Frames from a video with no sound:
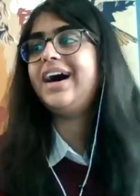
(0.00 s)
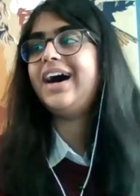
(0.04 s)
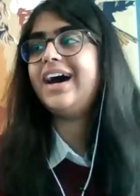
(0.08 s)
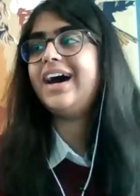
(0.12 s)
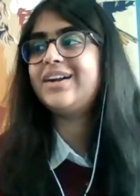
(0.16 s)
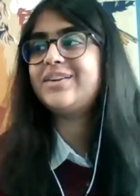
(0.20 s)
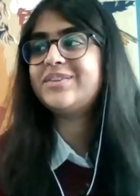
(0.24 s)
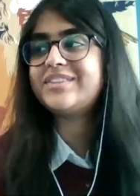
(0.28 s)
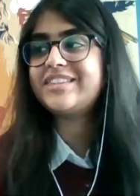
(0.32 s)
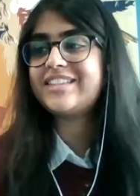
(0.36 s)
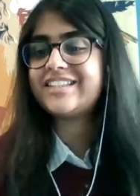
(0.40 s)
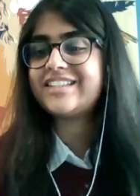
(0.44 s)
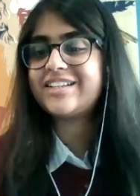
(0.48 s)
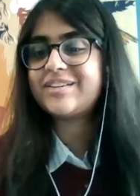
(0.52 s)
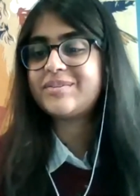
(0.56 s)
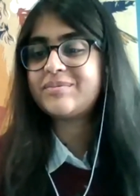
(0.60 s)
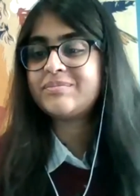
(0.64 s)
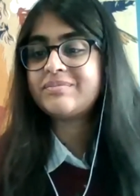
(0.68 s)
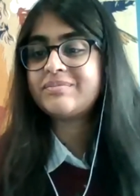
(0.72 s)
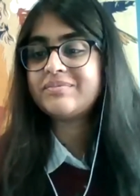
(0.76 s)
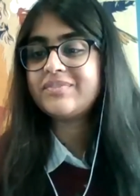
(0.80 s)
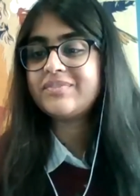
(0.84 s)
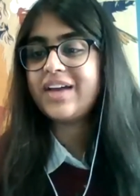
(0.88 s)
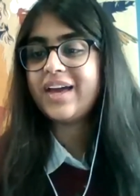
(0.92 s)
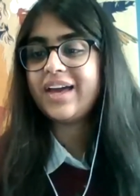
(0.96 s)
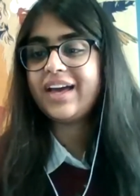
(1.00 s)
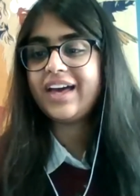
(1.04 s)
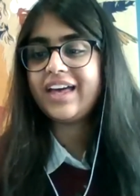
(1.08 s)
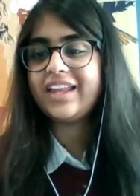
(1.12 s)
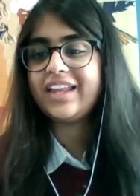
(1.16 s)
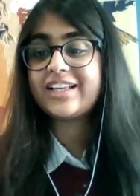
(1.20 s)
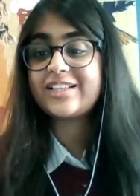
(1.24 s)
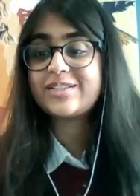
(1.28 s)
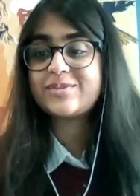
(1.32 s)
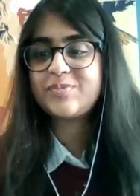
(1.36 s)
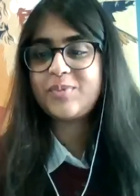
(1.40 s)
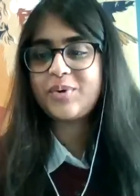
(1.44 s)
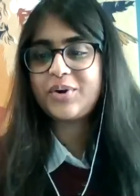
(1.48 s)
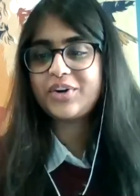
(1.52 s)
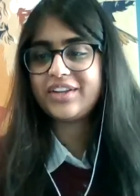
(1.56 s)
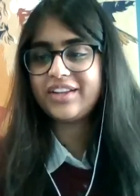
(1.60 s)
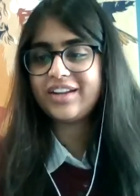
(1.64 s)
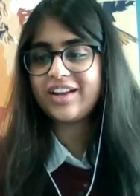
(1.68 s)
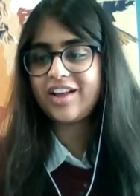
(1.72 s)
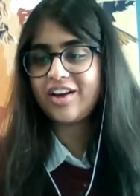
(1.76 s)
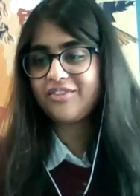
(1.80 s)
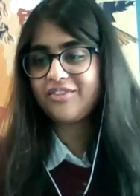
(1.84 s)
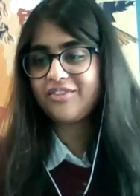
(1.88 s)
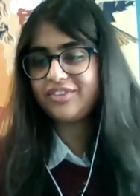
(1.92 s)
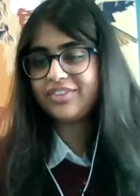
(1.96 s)
I don't think I'm an expert
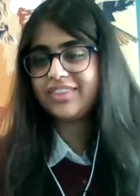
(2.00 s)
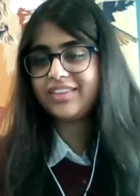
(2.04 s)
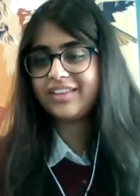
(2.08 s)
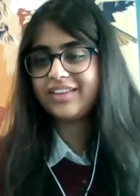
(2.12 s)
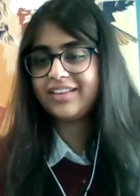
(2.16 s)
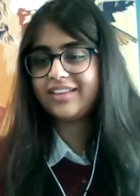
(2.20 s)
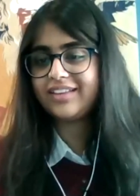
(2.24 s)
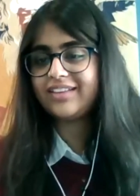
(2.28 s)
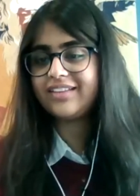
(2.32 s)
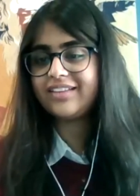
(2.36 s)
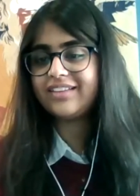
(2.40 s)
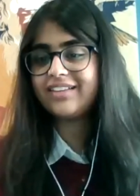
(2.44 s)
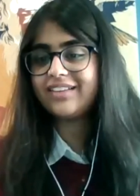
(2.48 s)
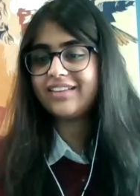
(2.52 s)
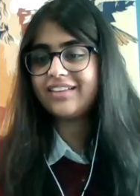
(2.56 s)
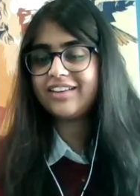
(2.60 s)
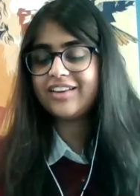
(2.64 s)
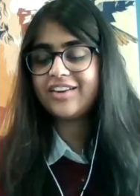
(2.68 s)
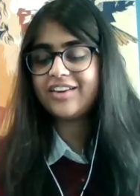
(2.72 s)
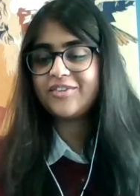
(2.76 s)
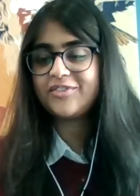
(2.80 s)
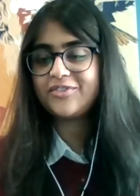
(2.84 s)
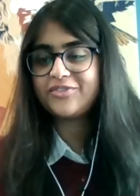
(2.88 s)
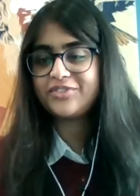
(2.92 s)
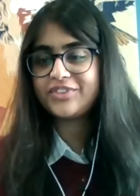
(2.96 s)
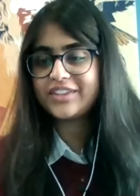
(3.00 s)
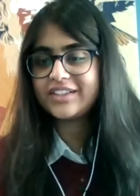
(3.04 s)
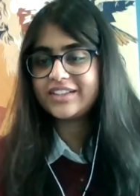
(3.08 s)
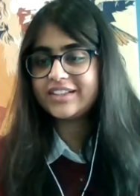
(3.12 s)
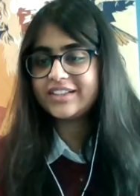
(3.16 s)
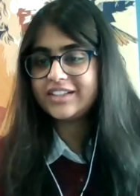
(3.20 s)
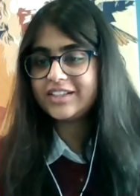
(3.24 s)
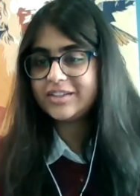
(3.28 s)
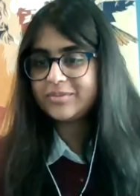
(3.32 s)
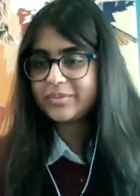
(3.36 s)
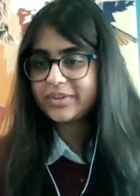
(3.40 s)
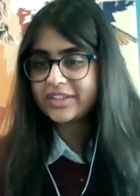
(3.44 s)
enough in the field.